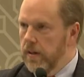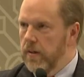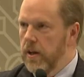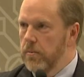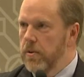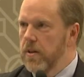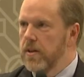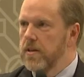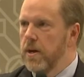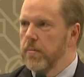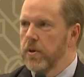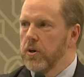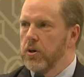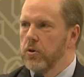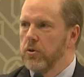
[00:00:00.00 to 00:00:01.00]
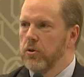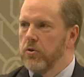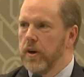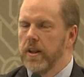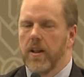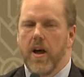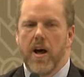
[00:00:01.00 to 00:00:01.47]
There'll be the typical
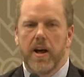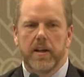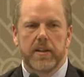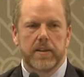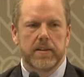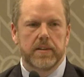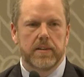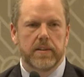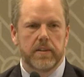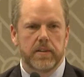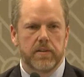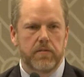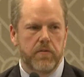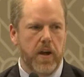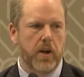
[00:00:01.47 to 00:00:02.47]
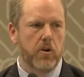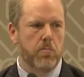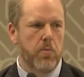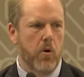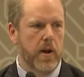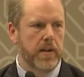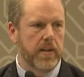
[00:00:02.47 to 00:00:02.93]
gridlock and finger
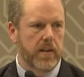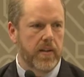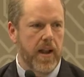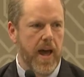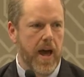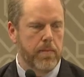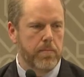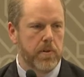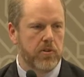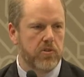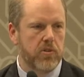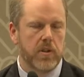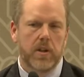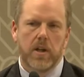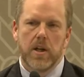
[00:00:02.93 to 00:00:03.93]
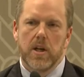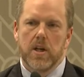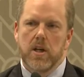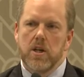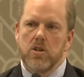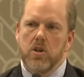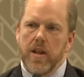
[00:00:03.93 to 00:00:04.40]
pointing that happens.
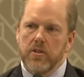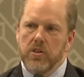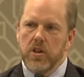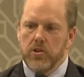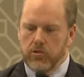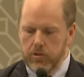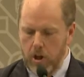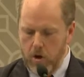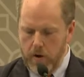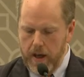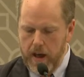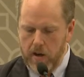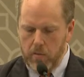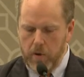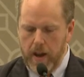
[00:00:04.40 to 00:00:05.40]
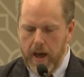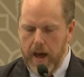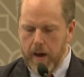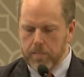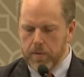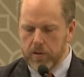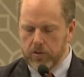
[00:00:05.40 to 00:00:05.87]
So that's going to slow down what
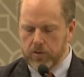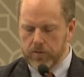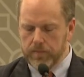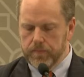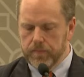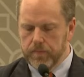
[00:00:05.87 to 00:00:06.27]
happens.